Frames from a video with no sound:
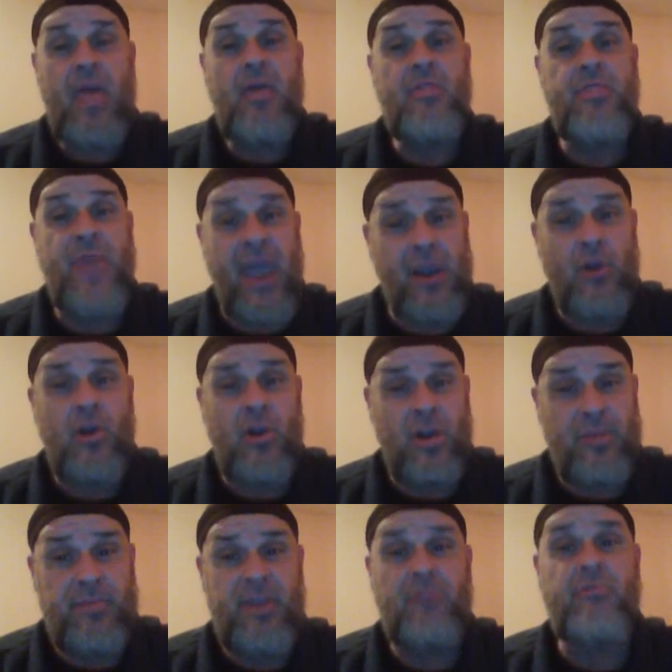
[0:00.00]
they are going
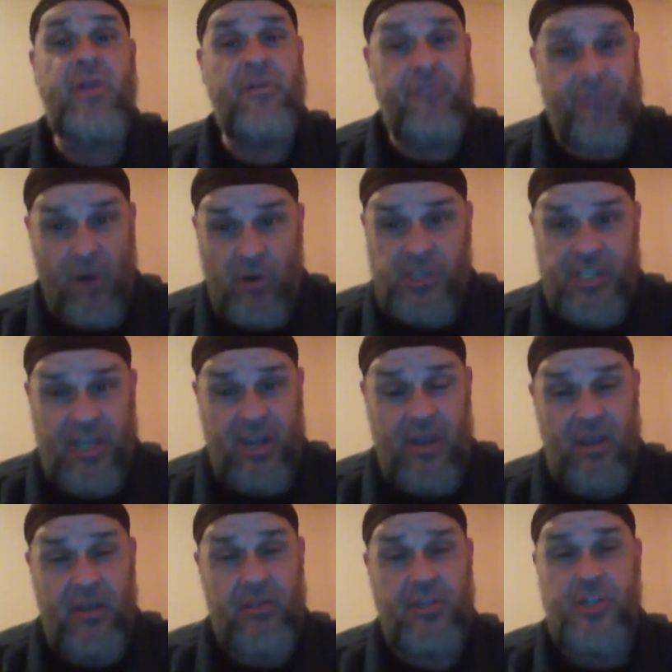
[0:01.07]
to be
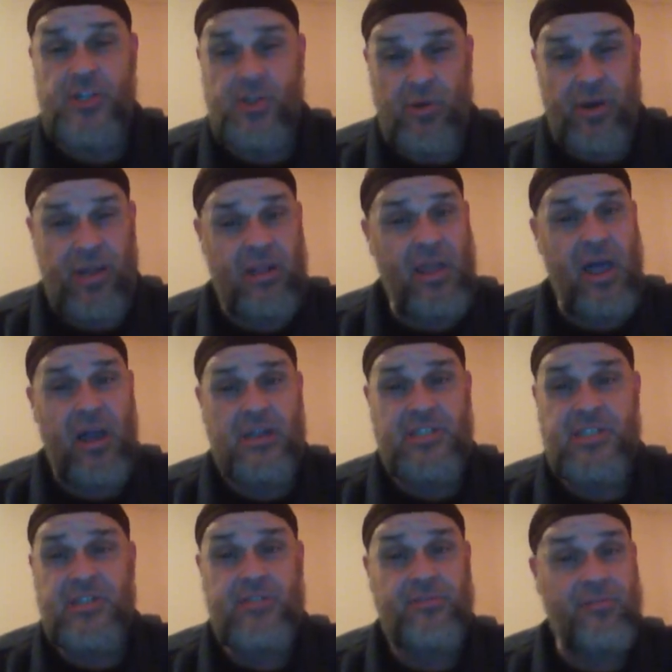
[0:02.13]
reversing the joint
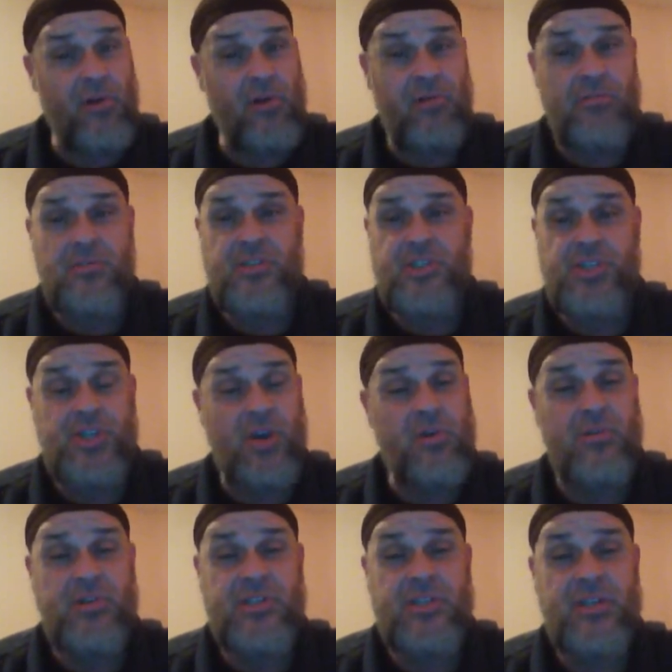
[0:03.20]
locks, throws,
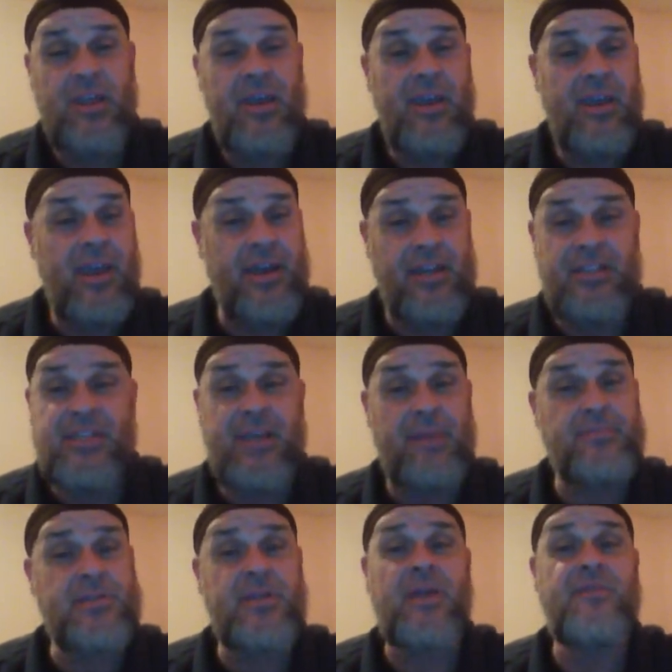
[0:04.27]
chokes, and
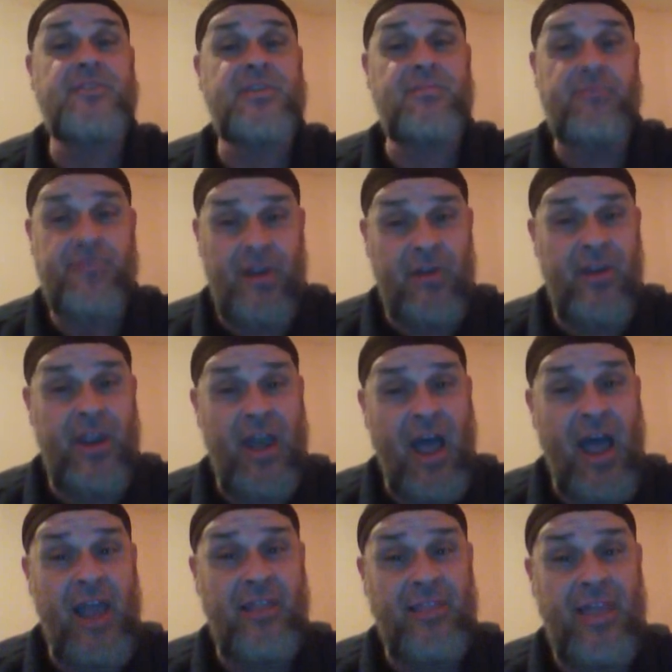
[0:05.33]
attempts of some very
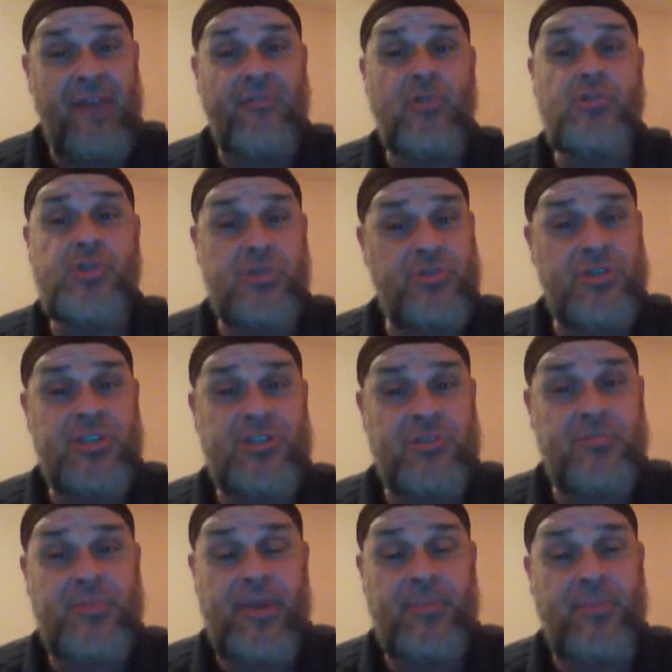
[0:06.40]
high-level
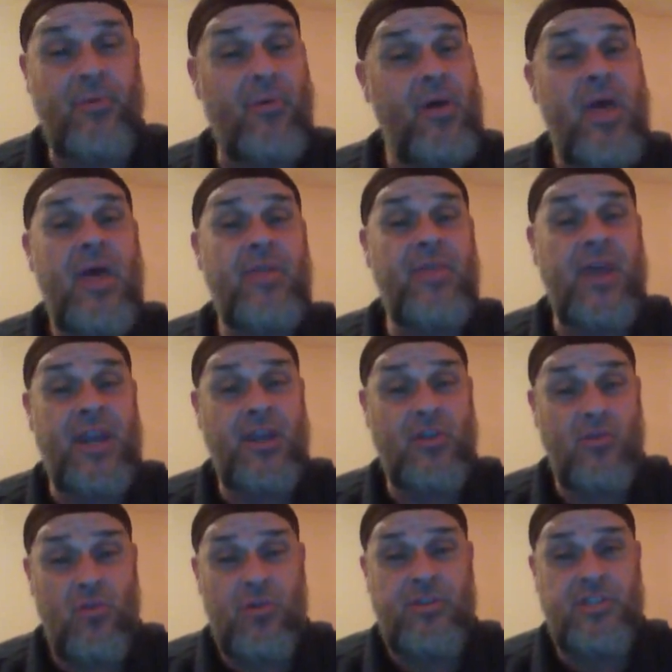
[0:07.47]
jiu-jitsu people that
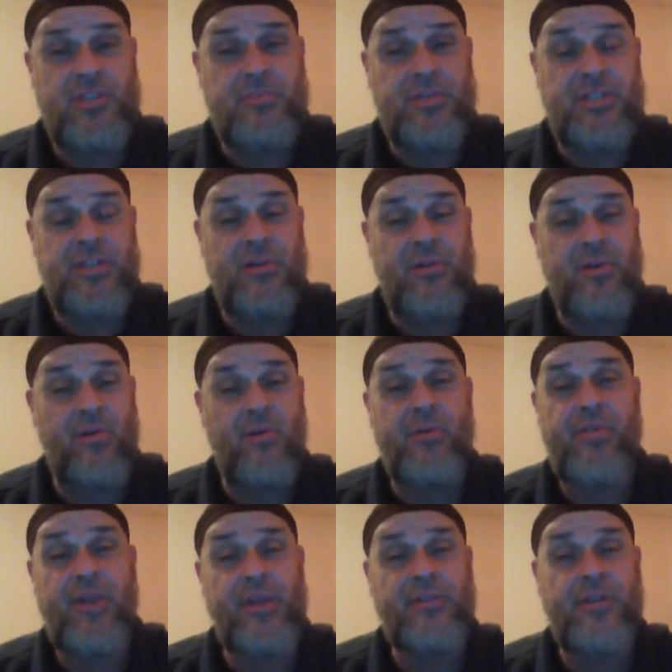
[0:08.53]
ignore this material or
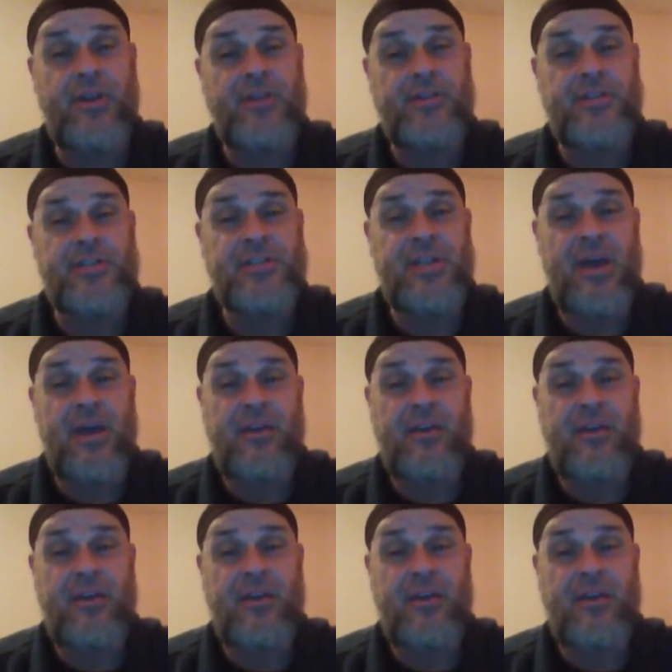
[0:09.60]
think that it does